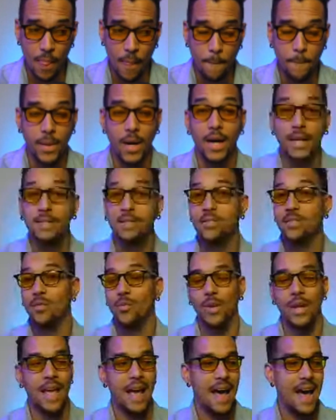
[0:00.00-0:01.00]
But
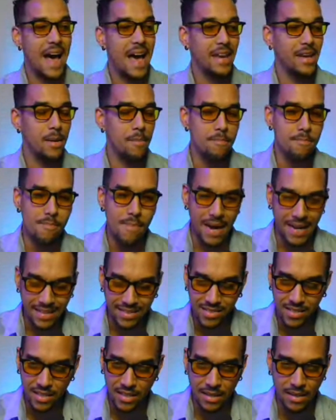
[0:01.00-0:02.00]
we had the
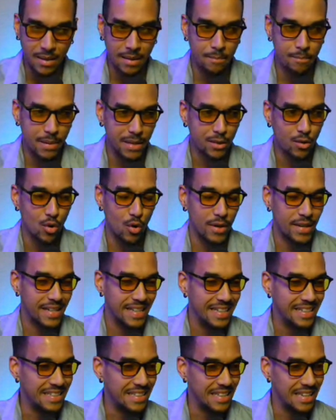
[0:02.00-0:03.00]
mighty Bitcoin
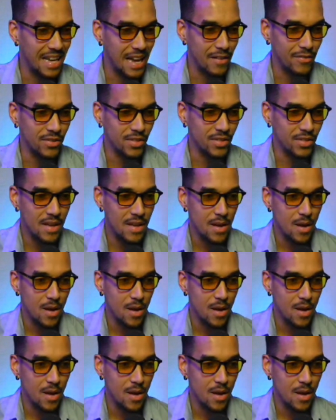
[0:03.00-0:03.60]
ETFs,